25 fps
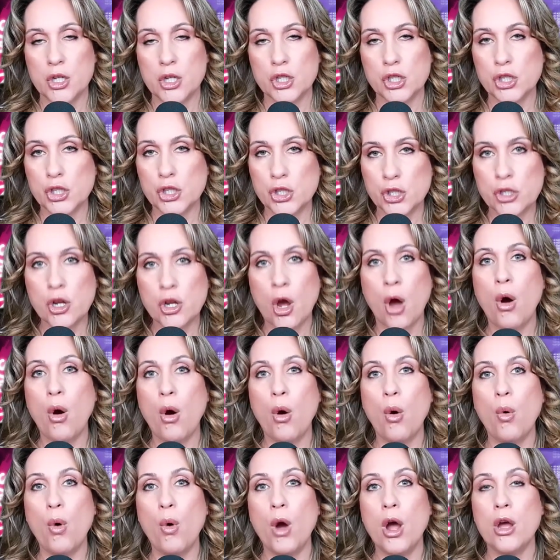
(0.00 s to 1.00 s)

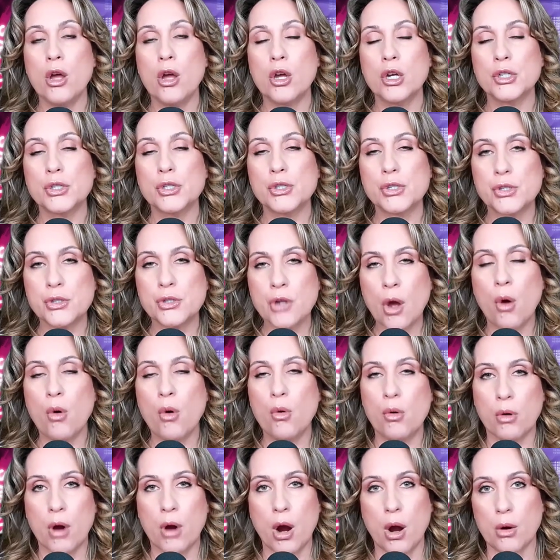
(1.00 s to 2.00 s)
So
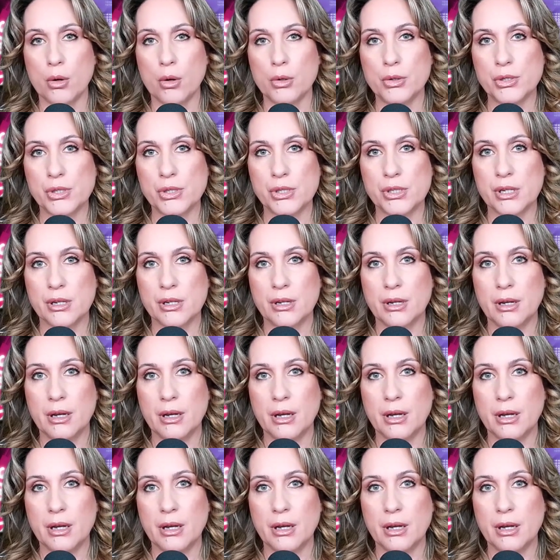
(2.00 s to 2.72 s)
gross.